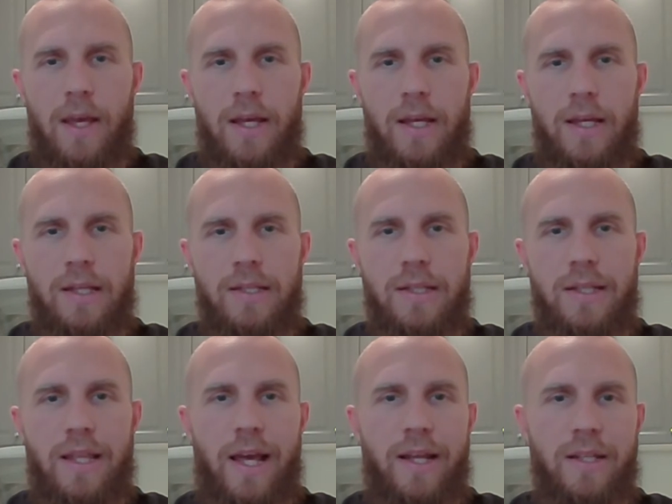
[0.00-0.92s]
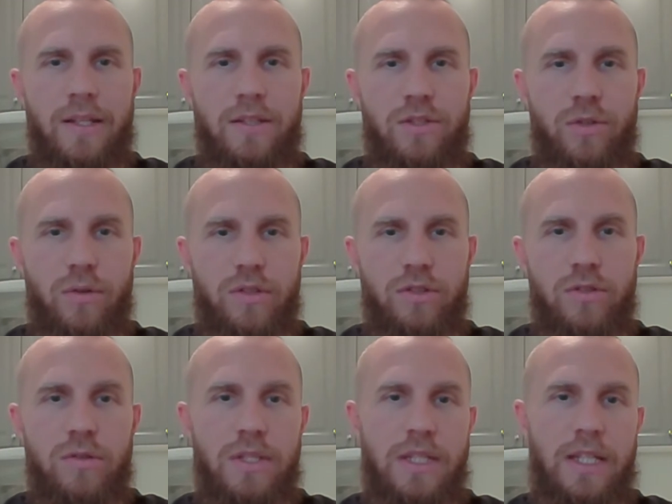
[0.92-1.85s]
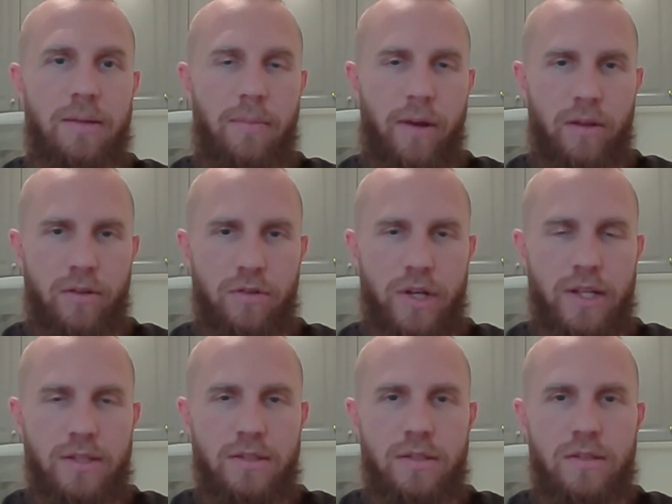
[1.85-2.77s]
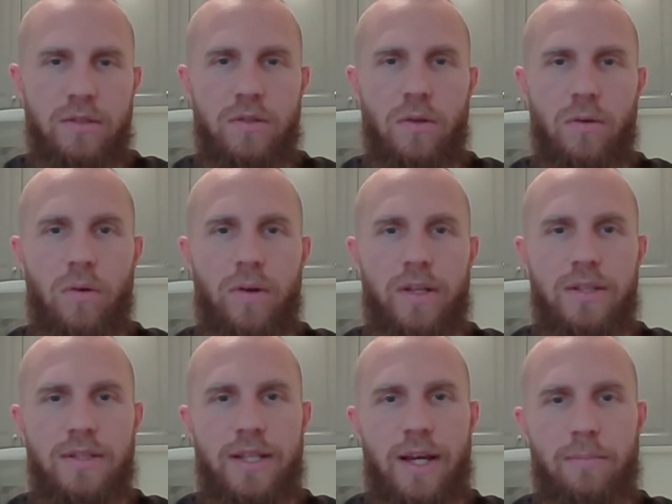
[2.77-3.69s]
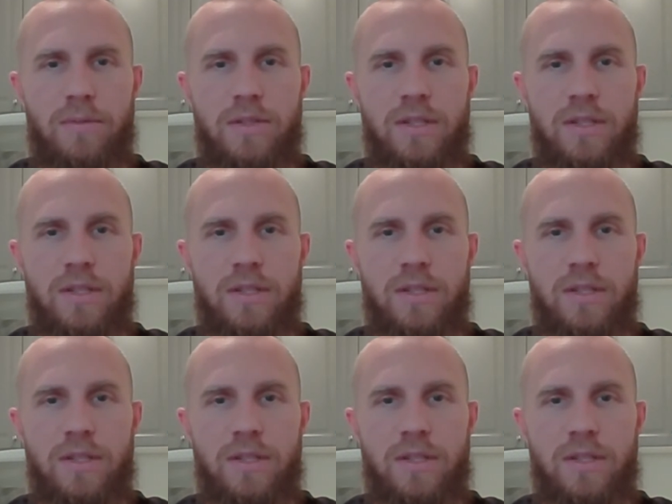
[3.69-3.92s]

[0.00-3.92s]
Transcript: and that is your student email address. So go ahead and tap